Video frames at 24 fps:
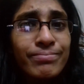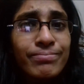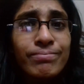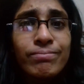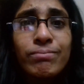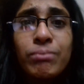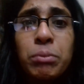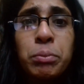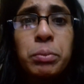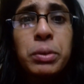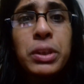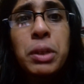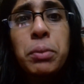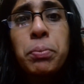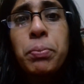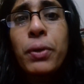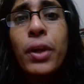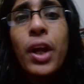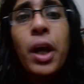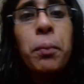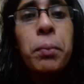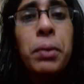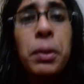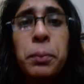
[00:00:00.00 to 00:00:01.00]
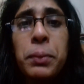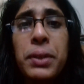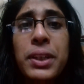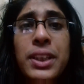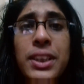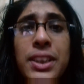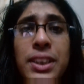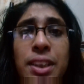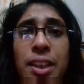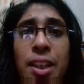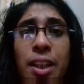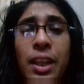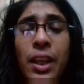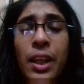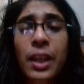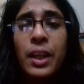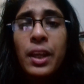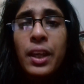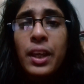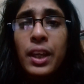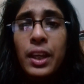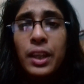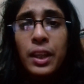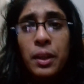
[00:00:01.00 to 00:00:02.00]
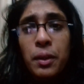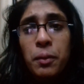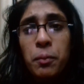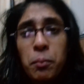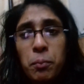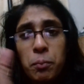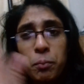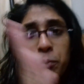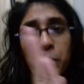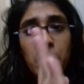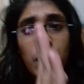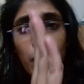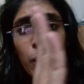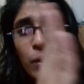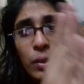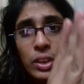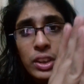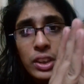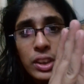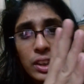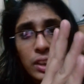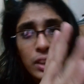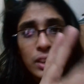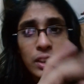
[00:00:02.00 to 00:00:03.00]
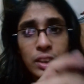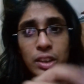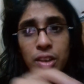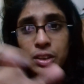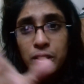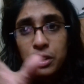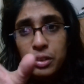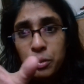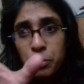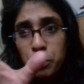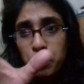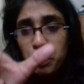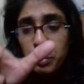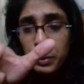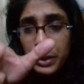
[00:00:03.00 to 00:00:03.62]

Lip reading: The problem is the